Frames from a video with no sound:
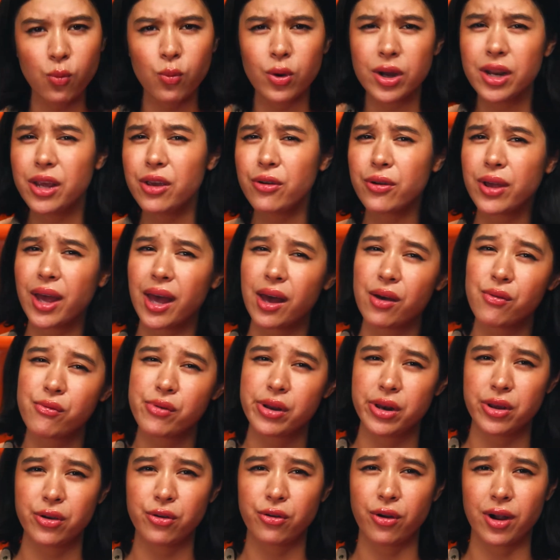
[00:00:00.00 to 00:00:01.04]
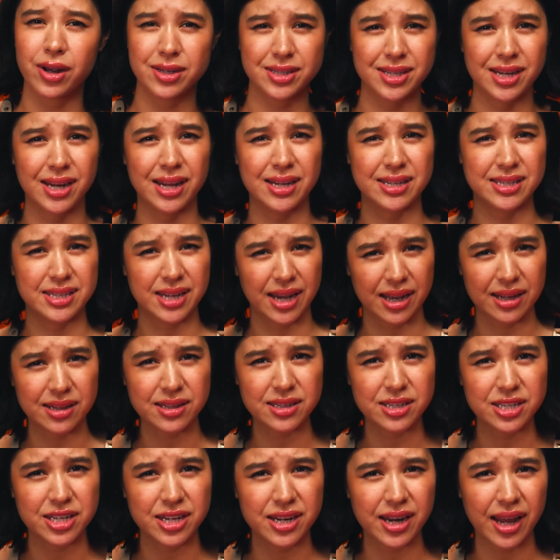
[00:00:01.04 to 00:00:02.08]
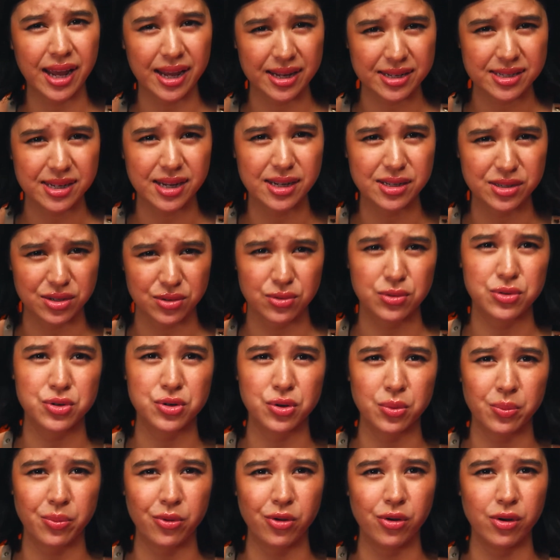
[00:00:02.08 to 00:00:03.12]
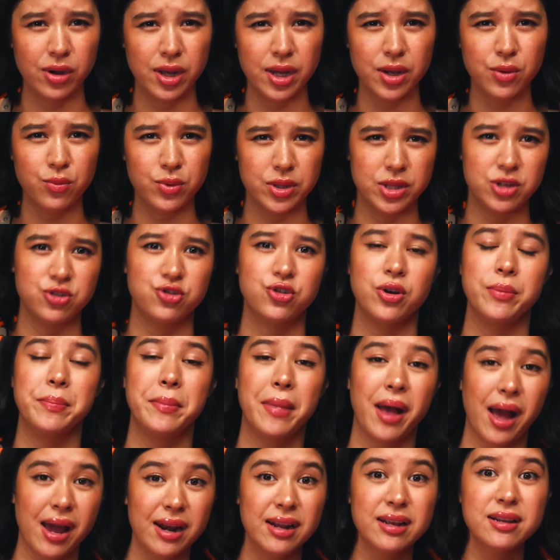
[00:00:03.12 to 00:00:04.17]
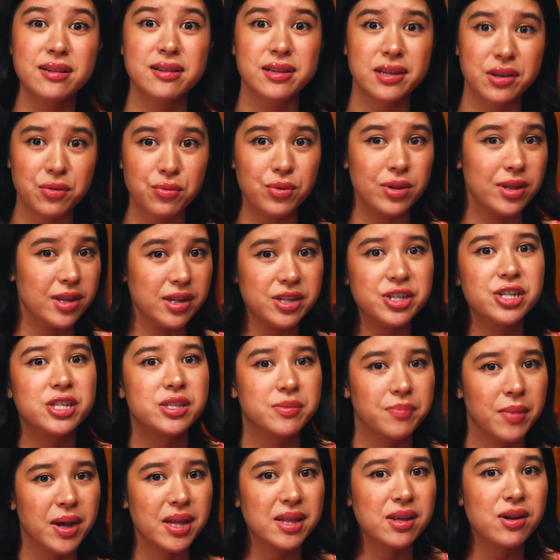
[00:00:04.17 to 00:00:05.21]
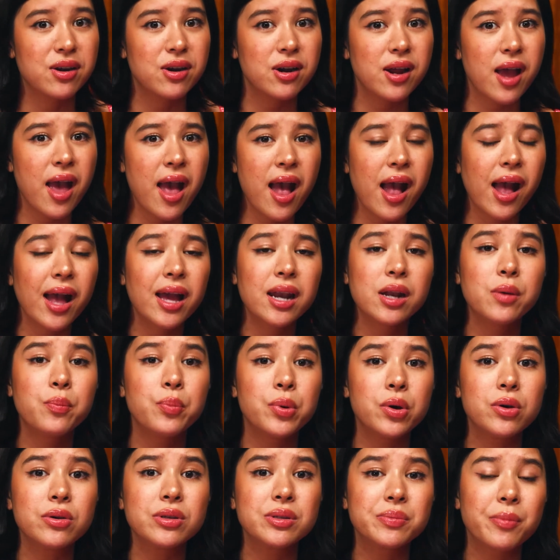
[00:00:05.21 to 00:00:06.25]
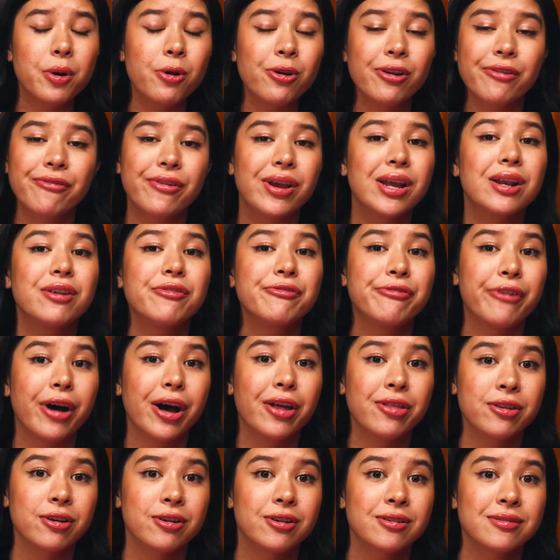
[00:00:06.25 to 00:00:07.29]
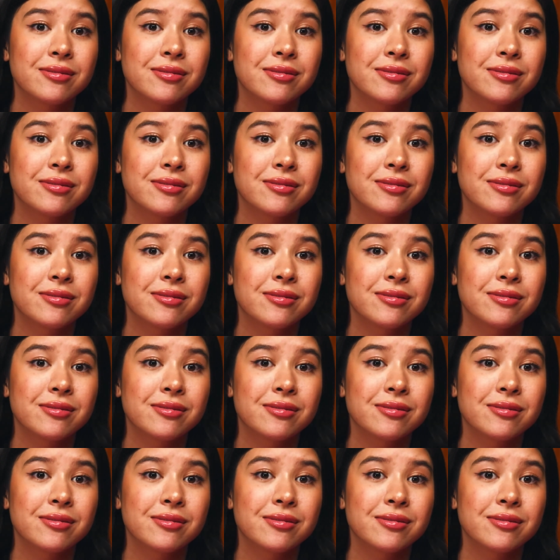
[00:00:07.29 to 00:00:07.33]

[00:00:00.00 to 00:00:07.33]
What do you get when you cross an intelligent, antisocial boy with a traumatically religious mother and a booze motivated father?